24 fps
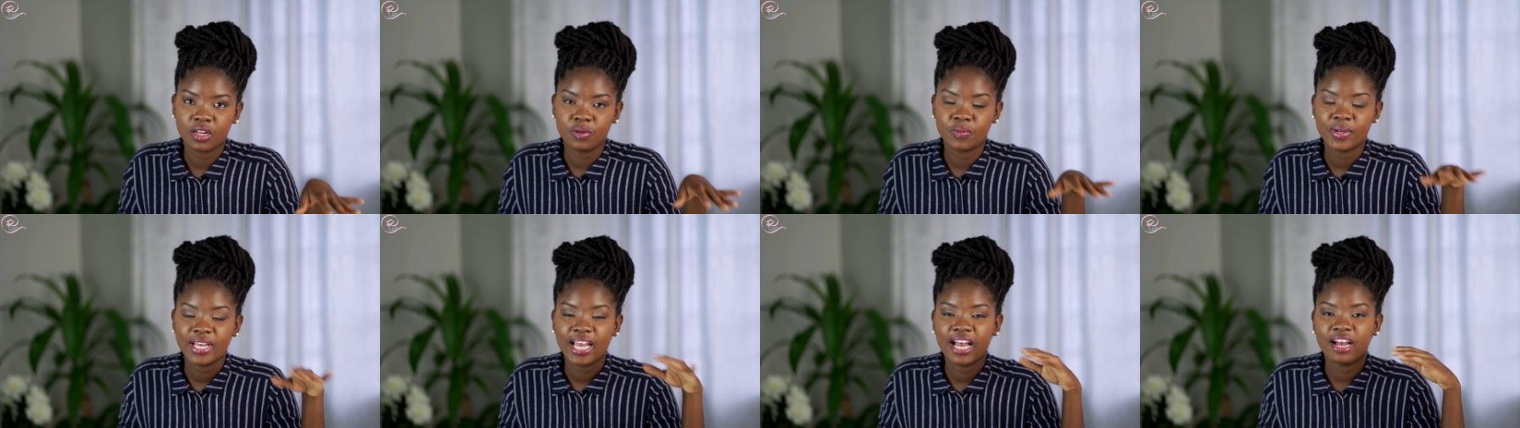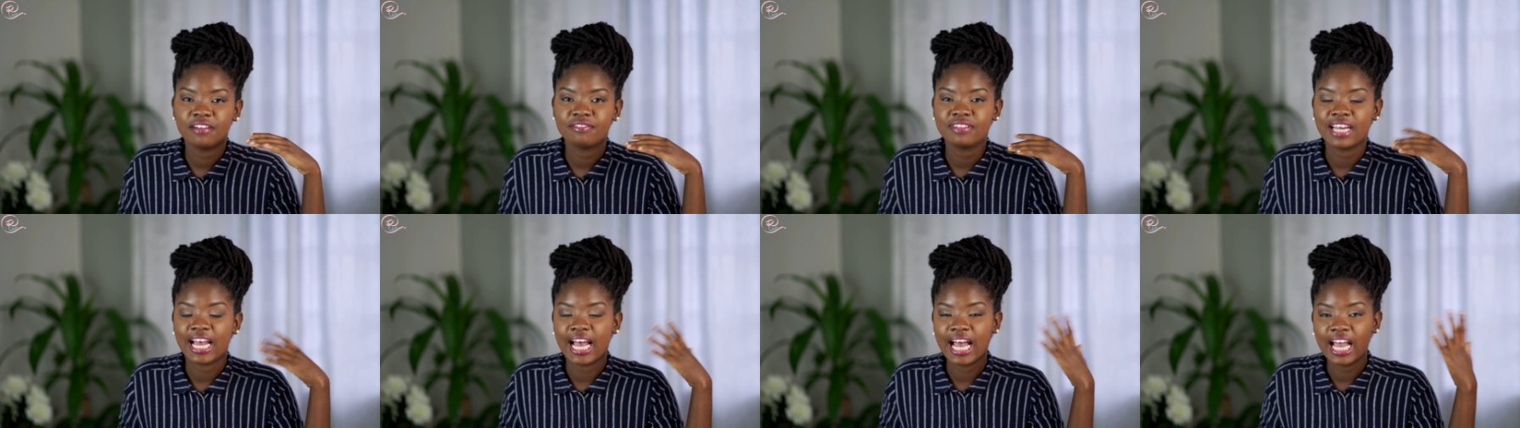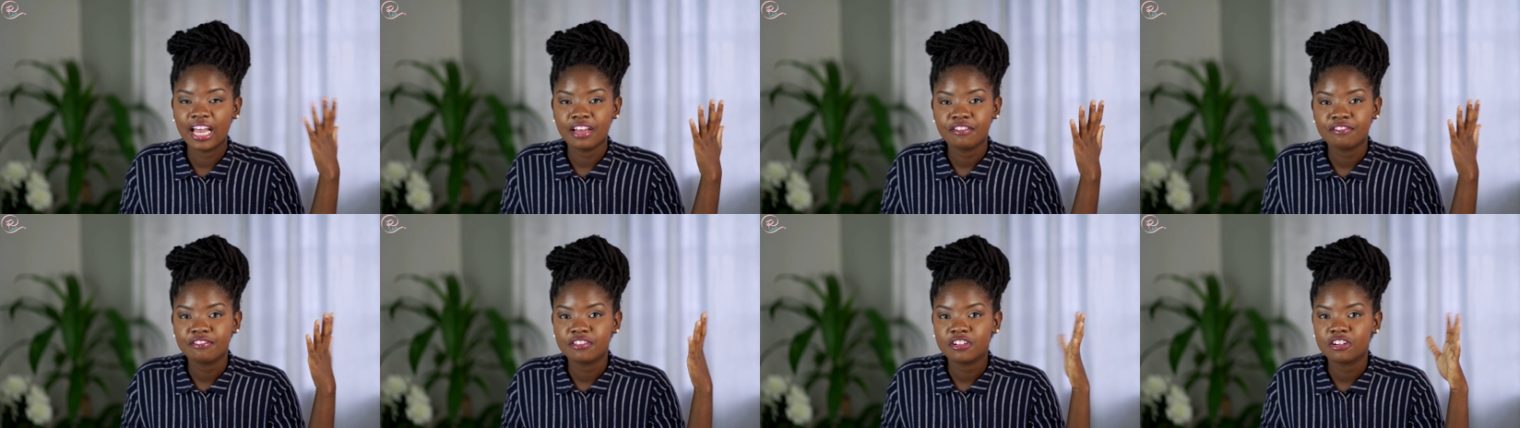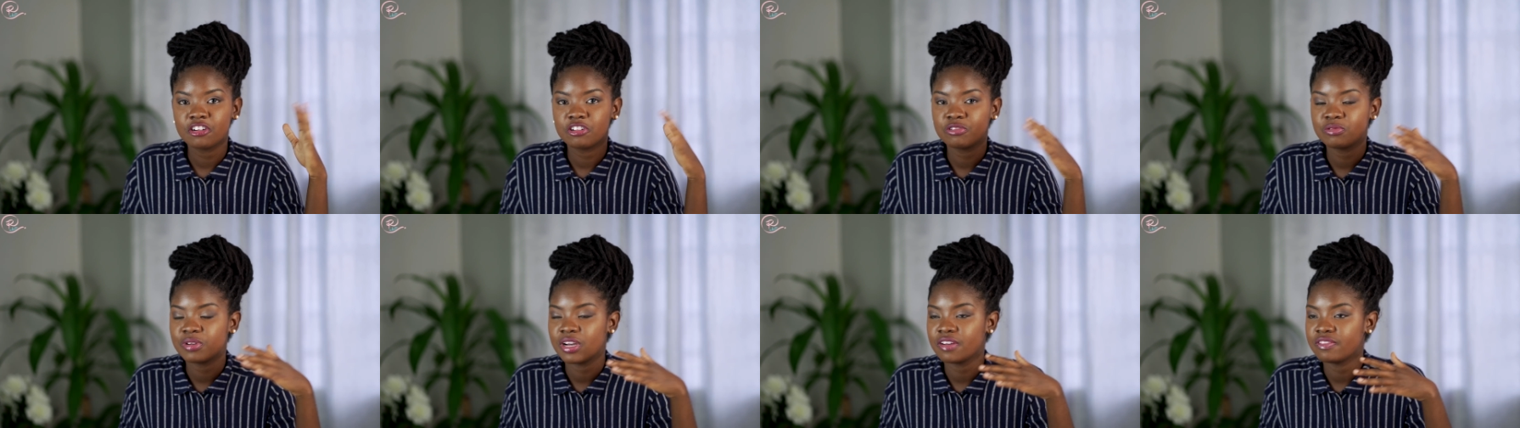We have the
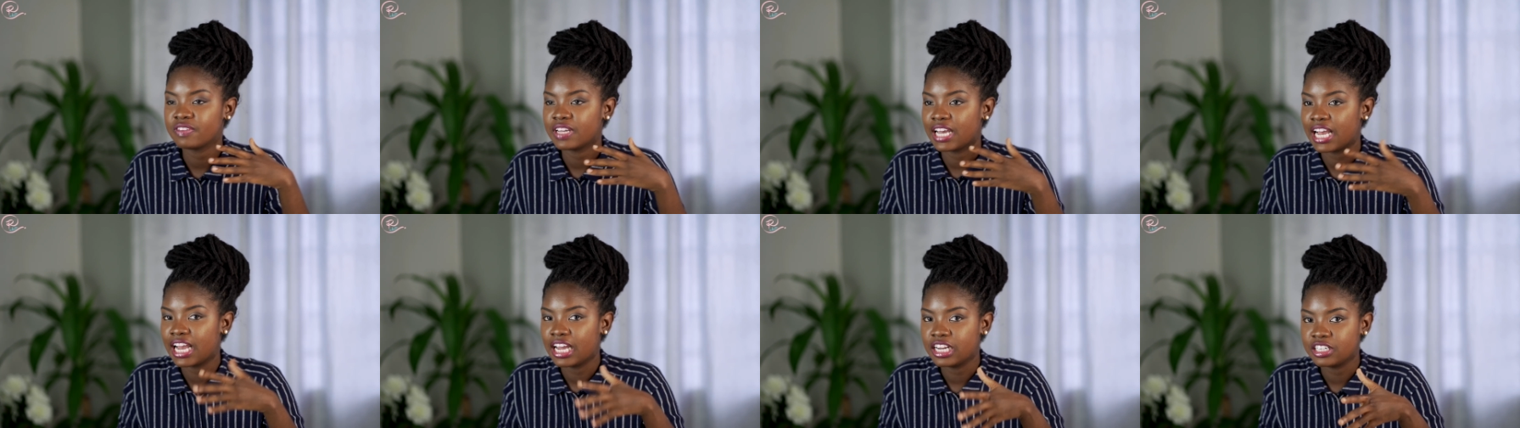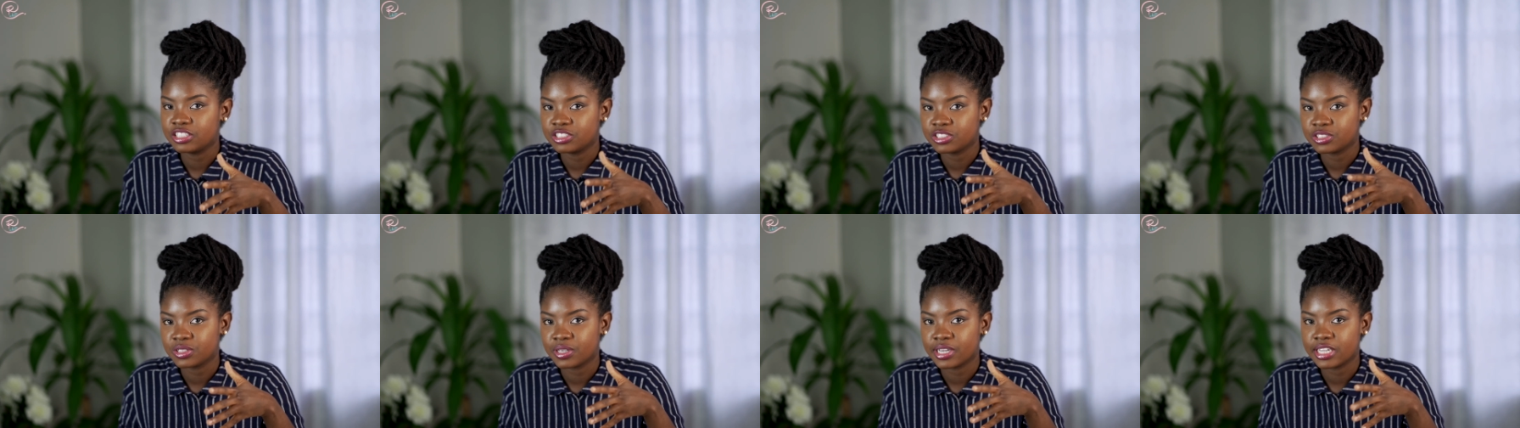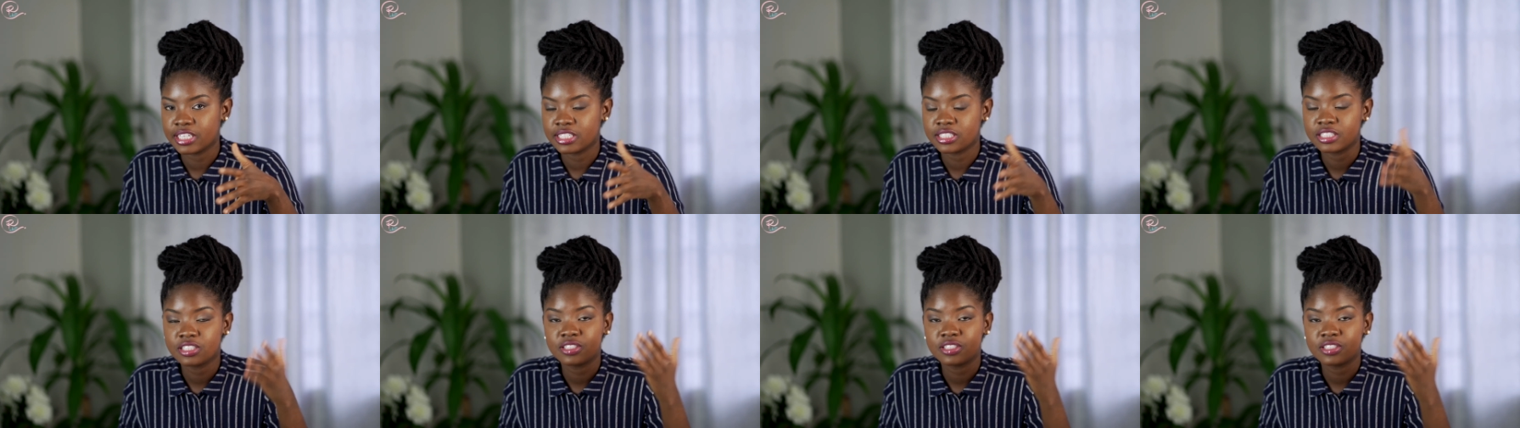iPhone, we have the Androids.